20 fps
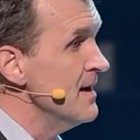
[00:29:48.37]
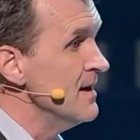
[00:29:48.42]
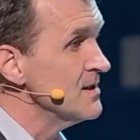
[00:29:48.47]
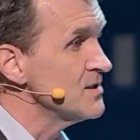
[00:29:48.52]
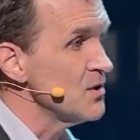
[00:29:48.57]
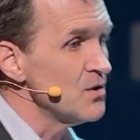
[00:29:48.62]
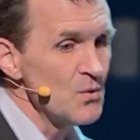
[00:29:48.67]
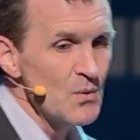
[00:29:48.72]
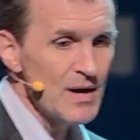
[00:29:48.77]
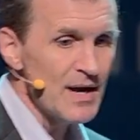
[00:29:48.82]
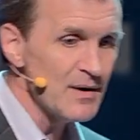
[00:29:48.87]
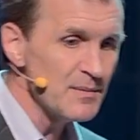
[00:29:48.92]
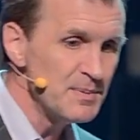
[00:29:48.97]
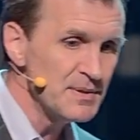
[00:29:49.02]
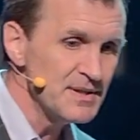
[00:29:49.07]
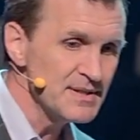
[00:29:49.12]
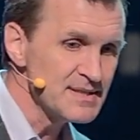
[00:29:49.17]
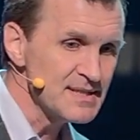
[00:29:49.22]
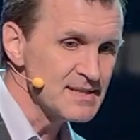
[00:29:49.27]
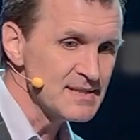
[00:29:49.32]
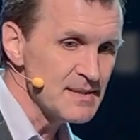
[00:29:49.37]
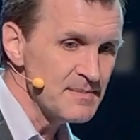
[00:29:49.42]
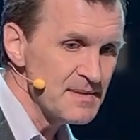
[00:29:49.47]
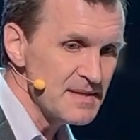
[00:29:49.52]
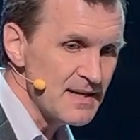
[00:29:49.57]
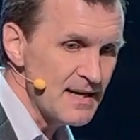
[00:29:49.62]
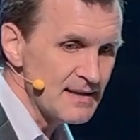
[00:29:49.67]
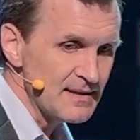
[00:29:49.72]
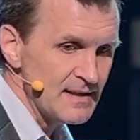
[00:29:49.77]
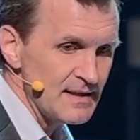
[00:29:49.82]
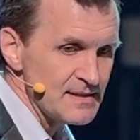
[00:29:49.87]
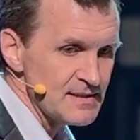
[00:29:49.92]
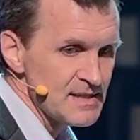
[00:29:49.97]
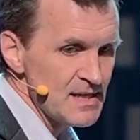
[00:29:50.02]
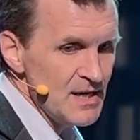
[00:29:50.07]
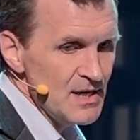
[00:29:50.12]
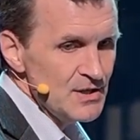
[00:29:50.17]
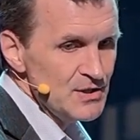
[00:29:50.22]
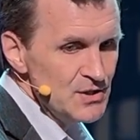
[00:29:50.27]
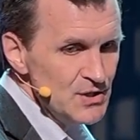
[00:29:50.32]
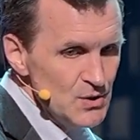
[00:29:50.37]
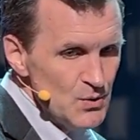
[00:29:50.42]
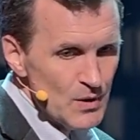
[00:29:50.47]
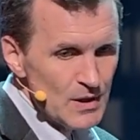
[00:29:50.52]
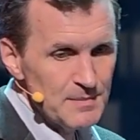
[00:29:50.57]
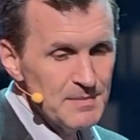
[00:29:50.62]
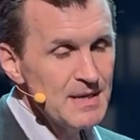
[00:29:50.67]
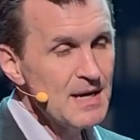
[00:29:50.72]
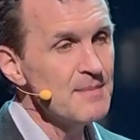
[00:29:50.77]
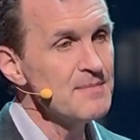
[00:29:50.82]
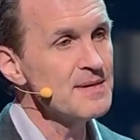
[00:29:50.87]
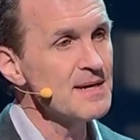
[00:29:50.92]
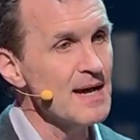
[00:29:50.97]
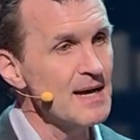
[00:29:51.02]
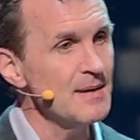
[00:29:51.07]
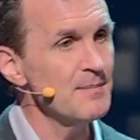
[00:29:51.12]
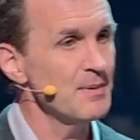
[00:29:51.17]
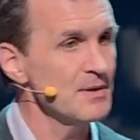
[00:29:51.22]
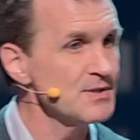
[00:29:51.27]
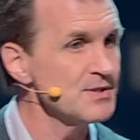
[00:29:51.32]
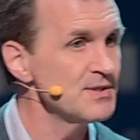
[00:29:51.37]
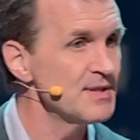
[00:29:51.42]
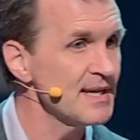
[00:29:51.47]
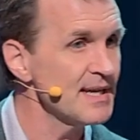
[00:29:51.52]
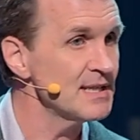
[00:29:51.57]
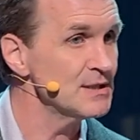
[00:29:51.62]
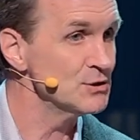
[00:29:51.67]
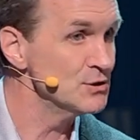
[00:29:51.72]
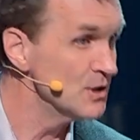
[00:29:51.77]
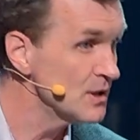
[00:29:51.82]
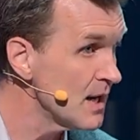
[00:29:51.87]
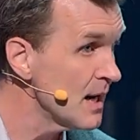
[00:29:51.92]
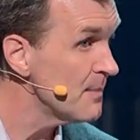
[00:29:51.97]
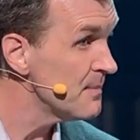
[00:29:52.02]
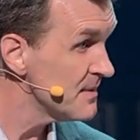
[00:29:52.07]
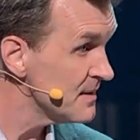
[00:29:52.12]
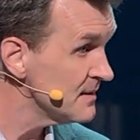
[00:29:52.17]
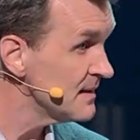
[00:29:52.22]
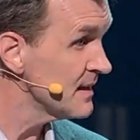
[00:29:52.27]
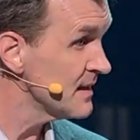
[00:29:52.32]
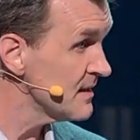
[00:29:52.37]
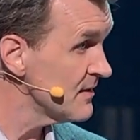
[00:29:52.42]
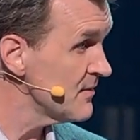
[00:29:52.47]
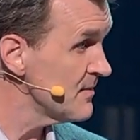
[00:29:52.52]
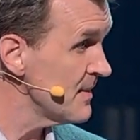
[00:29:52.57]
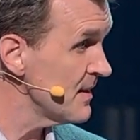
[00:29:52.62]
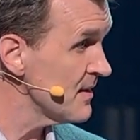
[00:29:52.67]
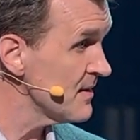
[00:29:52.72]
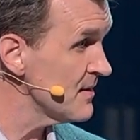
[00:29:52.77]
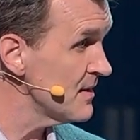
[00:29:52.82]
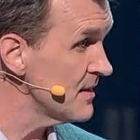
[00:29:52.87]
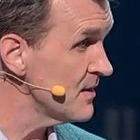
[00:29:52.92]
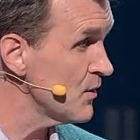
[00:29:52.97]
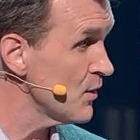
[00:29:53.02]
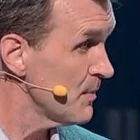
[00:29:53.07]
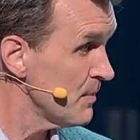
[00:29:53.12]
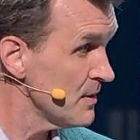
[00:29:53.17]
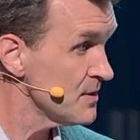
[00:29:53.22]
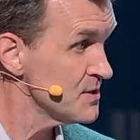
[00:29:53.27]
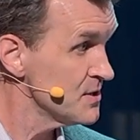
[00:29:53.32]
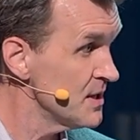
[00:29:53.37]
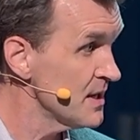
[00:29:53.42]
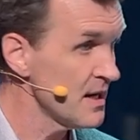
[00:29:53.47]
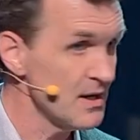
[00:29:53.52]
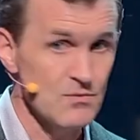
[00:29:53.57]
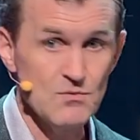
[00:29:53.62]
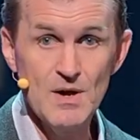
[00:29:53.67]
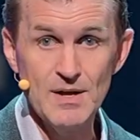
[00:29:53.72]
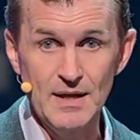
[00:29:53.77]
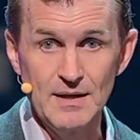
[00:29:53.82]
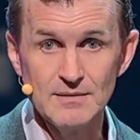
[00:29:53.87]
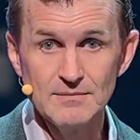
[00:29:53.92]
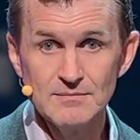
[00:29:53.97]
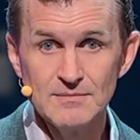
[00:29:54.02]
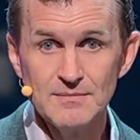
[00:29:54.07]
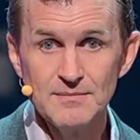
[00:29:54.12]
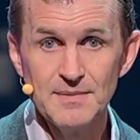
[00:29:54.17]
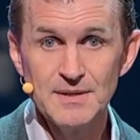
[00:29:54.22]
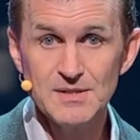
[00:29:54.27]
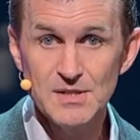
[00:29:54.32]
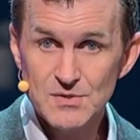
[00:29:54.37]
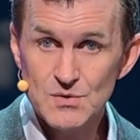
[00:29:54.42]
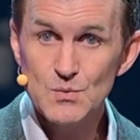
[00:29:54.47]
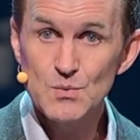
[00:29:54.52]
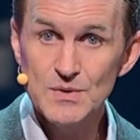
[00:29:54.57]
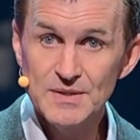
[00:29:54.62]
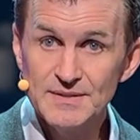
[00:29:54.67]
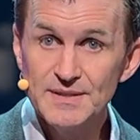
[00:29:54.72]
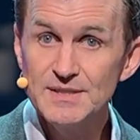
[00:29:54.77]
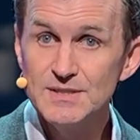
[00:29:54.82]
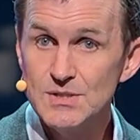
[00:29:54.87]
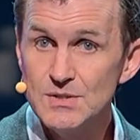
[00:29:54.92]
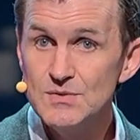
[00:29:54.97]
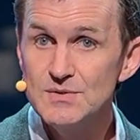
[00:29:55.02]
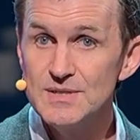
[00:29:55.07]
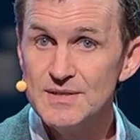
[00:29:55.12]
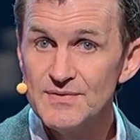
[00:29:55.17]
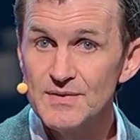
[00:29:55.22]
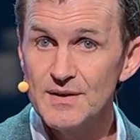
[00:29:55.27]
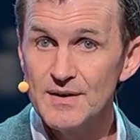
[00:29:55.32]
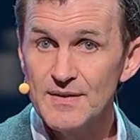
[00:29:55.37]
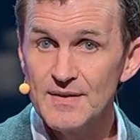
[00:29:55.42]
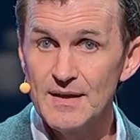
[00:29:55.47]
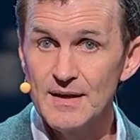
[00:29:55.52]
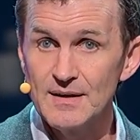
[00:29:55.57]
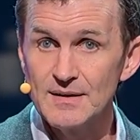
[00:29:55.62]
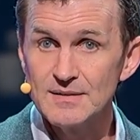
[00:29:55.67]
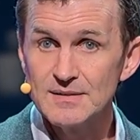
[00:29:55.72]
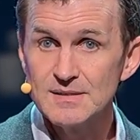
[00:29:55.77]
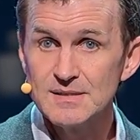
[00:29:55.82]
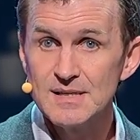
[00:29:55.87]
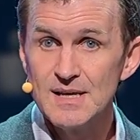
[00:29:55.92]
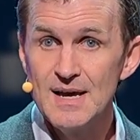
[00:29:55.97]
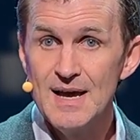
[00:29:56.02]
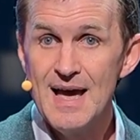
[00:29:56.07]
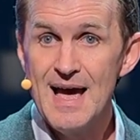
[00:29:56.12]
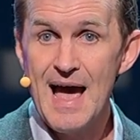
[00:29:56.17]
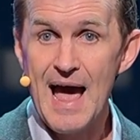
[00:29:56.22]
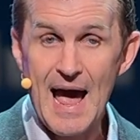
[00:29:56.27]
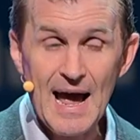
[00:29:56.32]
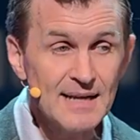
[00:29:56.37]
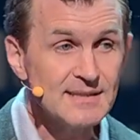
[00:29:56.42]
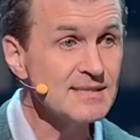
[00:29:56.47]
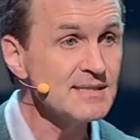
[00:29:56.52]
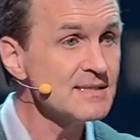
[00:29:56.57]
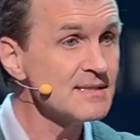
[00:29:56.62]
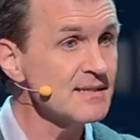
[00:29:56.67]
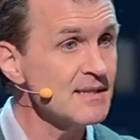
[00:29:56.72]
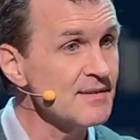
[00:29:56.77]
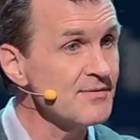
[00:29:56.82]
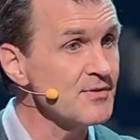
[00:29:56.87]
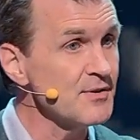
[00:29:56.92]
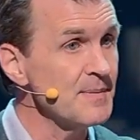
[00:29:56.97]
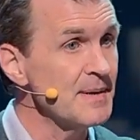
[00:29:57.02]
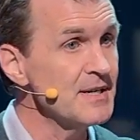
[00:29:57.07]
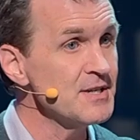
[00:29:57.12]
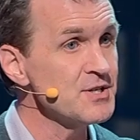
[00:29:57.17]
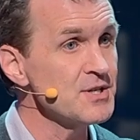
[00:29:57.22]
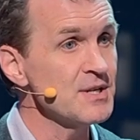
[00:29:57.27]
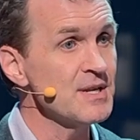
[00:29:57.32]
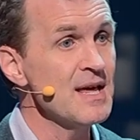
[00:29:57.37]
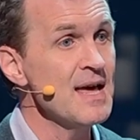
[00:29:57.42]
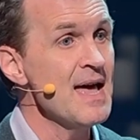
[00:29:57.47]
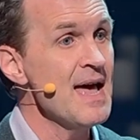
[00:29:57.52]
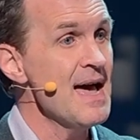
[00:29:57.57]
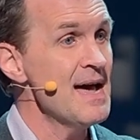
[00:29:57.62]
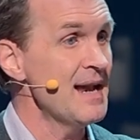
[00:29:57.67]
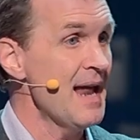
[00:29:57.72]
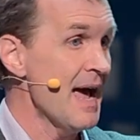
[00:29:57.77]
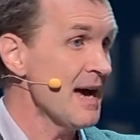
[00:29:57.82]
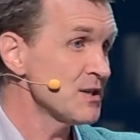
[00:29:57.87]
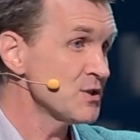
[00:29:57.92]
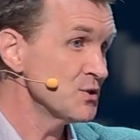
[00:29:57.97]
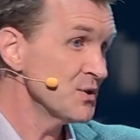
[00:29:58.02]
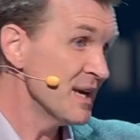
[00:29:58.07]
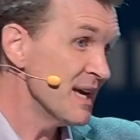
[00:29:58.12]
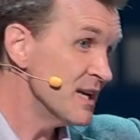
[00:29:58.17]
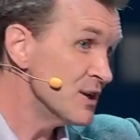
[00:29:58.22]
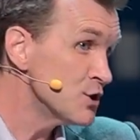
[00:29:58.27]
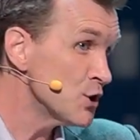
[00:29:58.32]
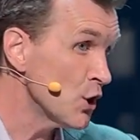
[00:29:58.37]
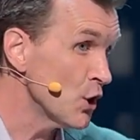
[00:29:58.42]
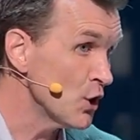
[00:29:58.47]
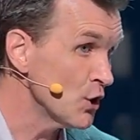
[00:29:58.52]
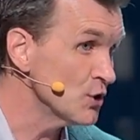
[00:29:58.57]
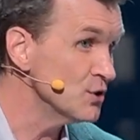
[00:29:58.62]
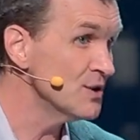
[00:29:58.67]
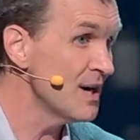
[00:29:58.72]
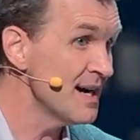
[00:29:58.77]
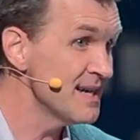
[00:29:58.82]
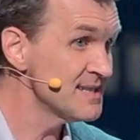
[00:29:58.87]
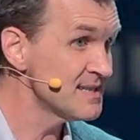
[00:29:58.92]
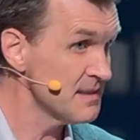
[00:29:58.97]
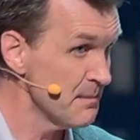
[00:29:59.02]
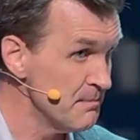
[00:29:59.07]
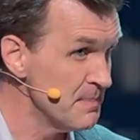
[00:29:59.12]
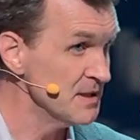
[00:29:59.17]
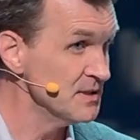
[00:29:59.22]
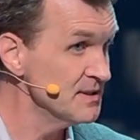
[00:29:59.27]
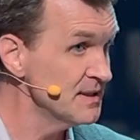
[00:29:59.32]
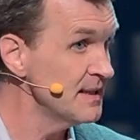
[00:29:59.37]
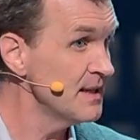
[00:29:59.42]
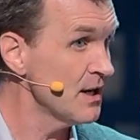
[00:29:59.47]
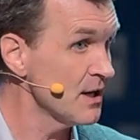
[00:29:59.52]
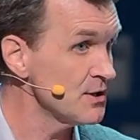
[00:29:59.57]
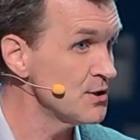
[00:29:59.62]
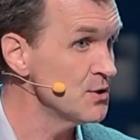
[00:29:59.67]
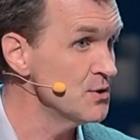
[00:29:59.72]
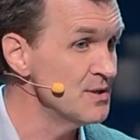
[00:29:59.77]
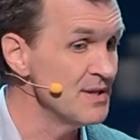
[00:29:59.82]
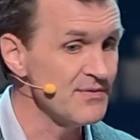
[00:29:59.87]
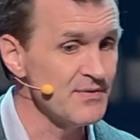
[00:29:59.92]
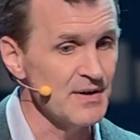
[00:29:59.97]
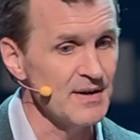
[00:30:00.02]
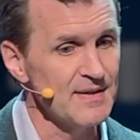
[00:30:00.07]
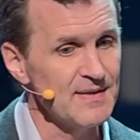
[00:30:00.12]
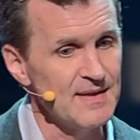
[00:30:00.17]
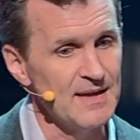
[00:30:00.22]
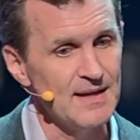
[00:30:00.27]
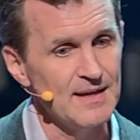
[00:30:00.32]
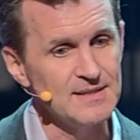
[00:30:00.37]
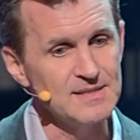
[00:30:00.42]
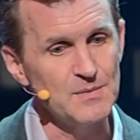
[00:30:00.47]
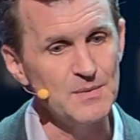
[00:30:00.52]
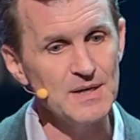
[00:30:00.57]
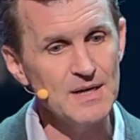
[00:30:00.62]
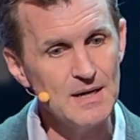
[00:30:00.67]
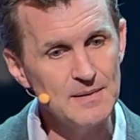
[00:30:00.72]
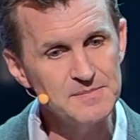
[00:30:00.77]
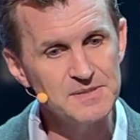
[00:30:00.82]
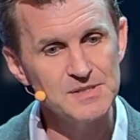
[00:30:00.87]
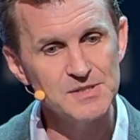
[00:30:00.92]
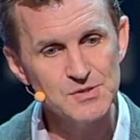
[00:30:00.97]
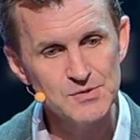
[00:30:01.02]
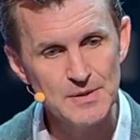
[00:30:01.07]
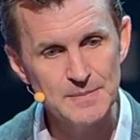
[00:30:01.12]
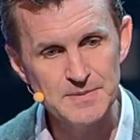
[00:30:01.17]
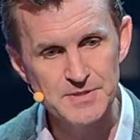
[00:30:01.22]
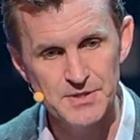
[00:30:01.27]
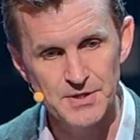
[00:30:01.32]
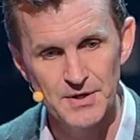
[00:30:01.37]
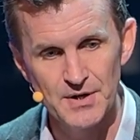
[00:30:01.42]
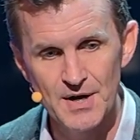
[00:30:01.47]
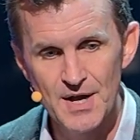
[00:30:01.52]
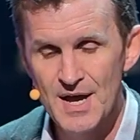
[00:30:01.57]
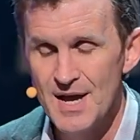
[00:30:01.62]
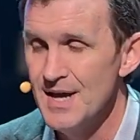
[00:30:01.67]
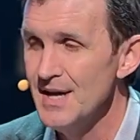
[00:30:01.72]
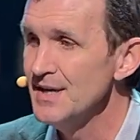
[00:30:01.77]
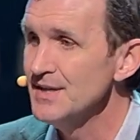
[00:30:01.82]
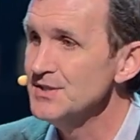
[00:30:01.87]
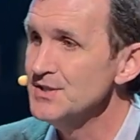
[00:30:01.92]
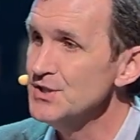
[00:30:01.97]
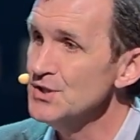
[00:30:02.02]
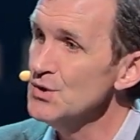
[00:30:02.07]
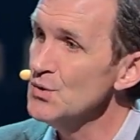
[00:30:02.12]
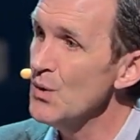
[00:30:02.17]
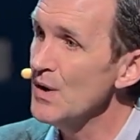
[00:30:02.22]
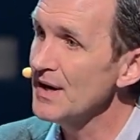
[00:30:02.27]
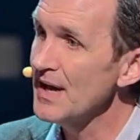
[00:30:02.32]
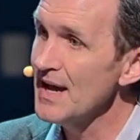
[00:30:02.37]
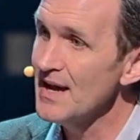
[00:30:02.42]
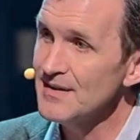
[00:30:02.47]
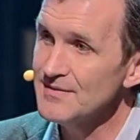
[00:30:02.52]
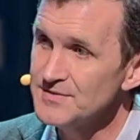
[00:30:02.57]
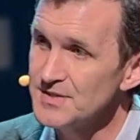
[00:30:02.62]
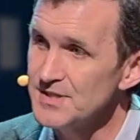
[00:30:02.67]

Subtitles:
So the way I would put this is something like this. Do you want to become the kind of person that can look up the length of a marathon or a person that can run it? Because those are really two different things. Access to information and actually internalized ability are two different things. And when it comes to Scripture, do you want to have